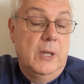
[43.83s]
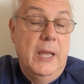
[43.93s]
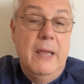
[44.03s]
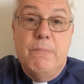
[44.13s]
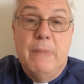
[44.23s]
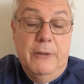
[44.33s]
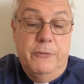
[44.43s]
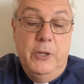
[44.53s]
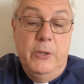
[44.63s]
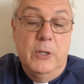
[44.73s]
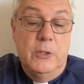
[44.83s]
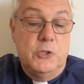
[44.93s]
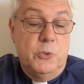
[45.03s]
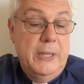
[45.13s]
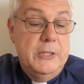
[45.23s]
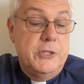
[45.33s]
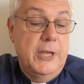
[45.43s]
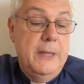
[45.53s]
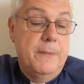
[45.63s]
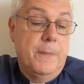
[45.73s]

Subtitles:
in Matthew 20.